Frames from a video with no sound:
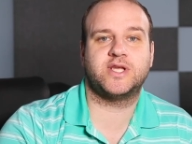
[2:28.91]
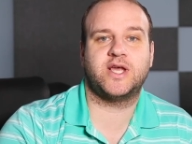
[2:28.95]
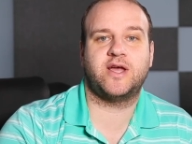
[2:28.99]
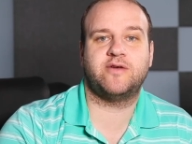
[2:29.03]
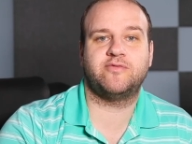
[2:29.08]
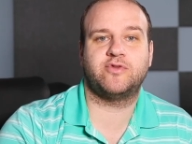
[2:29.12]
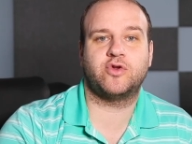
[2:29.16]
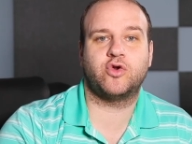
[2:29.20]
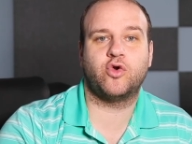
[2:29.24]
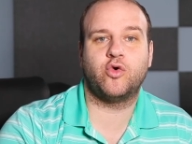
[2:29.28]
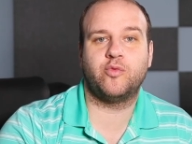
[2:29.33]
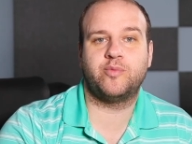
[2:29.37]

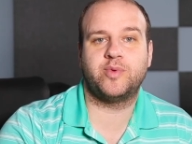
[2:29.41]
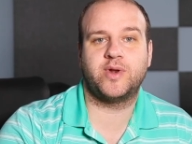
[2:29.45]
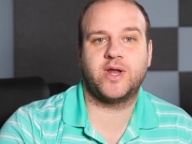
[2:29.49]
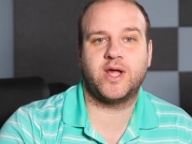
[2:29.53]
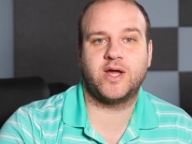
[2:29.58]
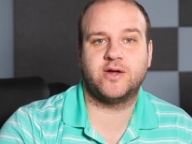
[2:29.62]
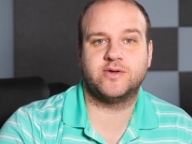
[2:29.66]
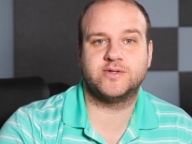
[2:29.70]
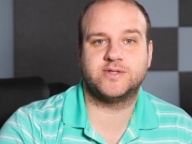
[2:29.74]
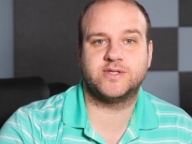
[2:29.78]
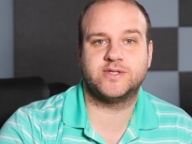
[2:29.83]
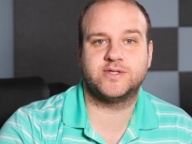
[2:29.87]
have their open
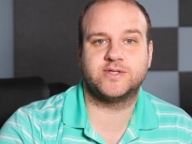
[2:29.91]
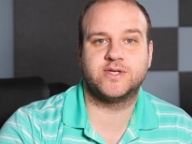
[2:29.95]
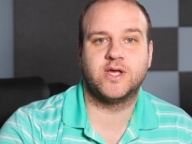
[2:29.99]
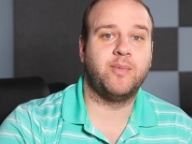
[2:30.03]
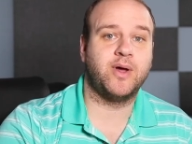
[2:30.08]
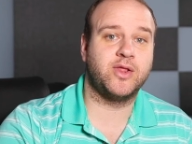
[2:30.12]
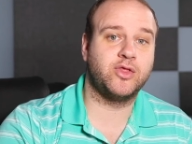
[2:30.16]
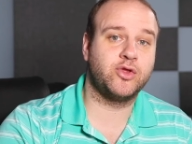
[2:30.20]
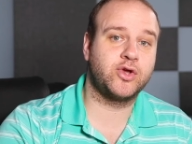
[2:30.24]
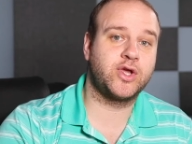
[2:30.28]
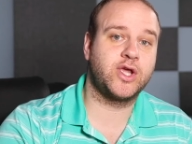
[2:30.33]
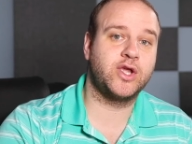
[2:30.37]
houses
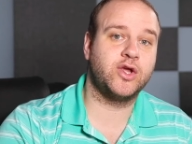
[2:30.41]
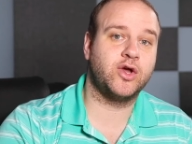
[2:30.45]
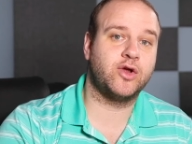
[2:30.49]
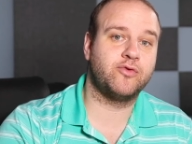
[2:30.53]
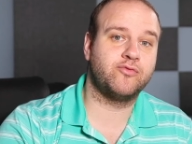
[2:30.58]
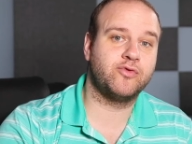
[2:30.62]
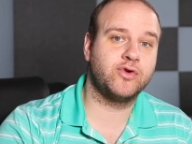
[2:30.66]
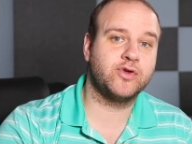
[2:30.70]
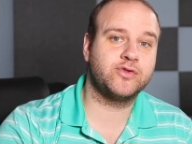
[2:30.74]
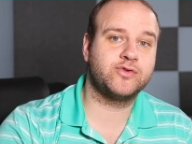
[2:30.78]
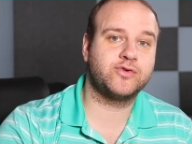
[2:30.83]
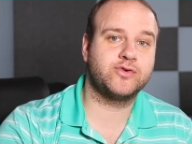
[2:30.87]
by looking
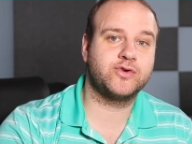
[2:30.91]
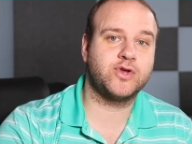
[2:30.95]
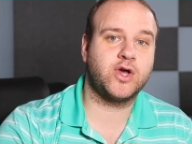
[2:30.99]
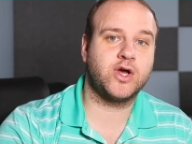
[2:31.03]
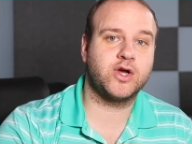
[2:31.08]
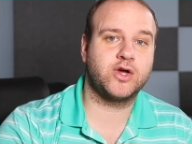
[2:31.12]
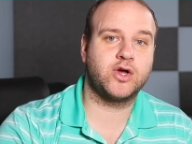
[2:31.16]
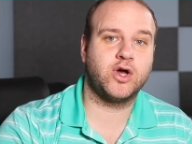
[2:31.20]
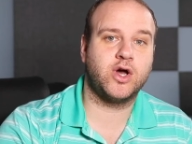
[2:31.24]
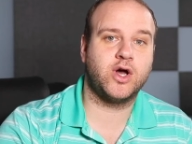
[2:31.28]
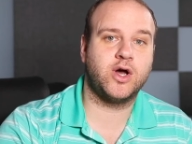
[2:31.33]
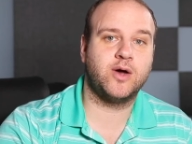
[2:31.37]
on
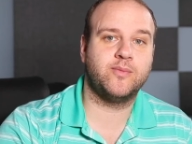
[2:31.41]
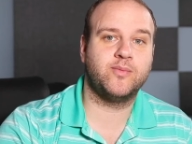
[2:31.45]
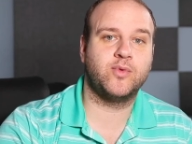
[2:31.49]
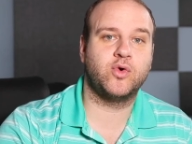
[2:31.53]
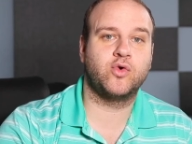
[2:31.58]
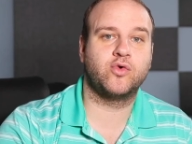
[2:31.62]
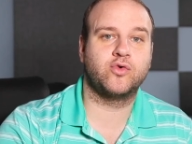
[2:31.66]
Realtor.com